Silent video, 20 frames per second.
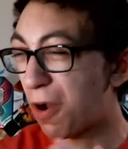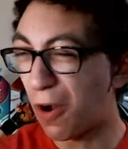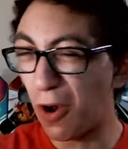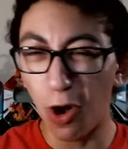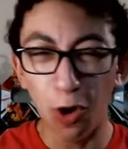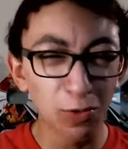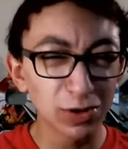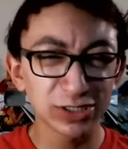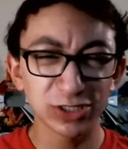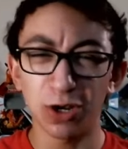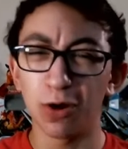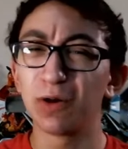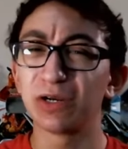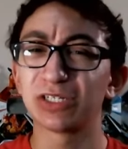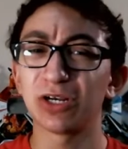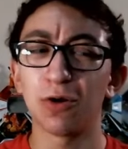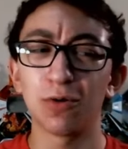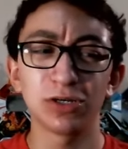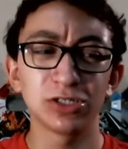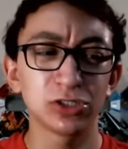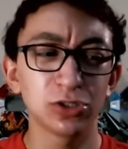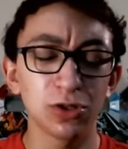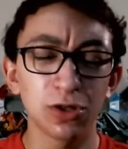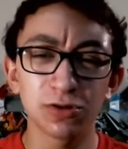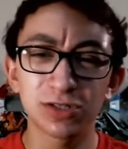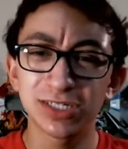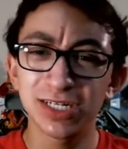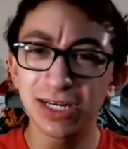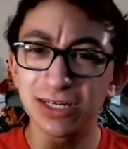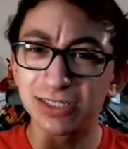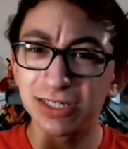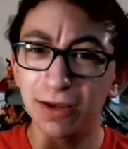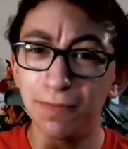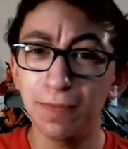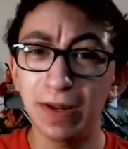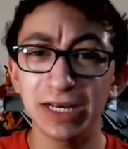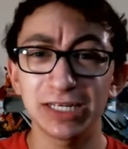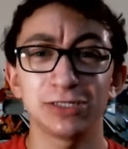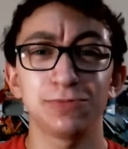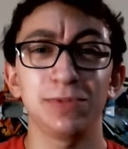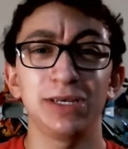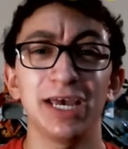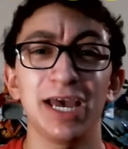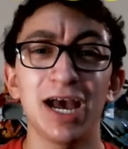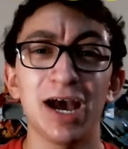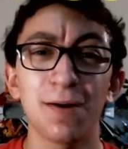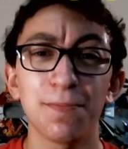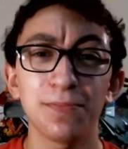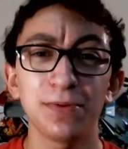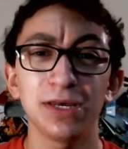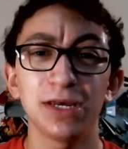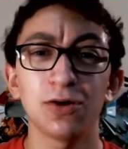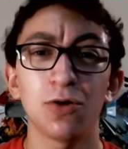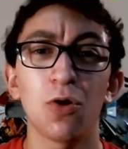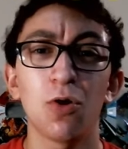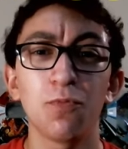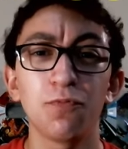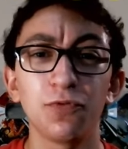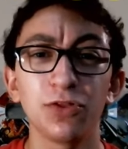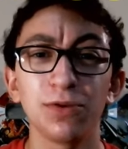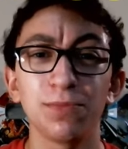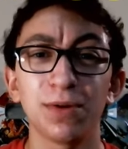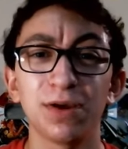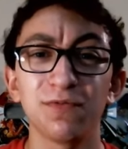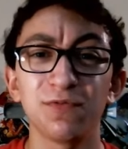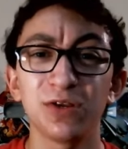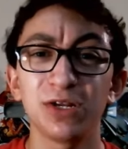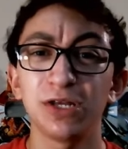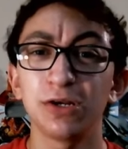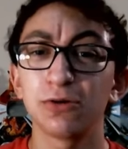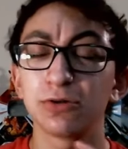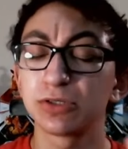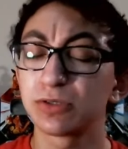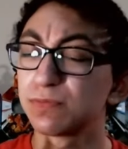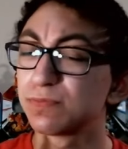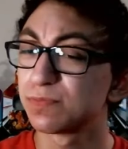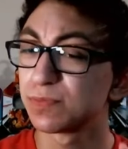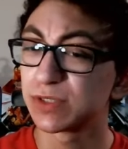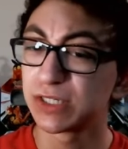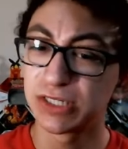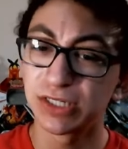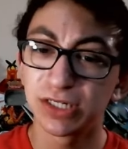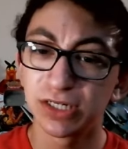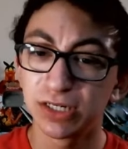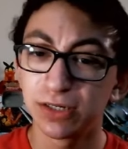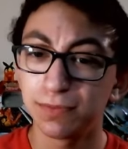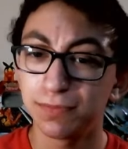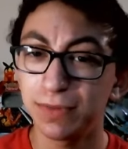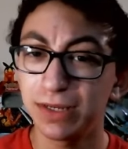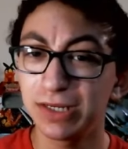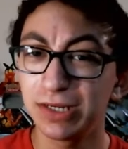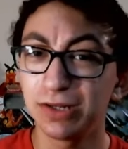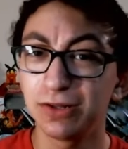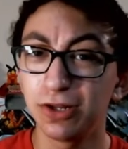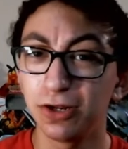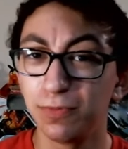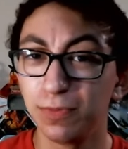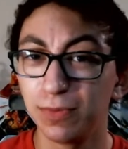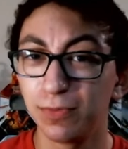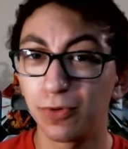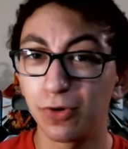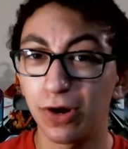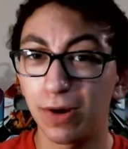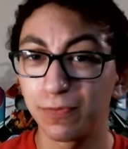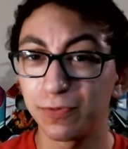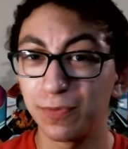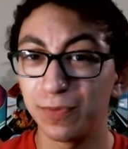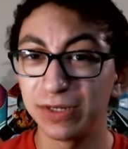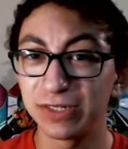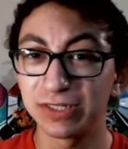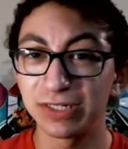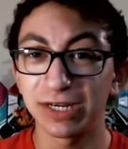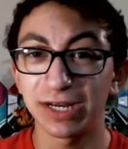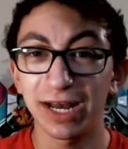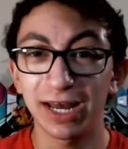Always, always, always do those things. It makes me happy and hopefully my videos make you a little bit more optimistic.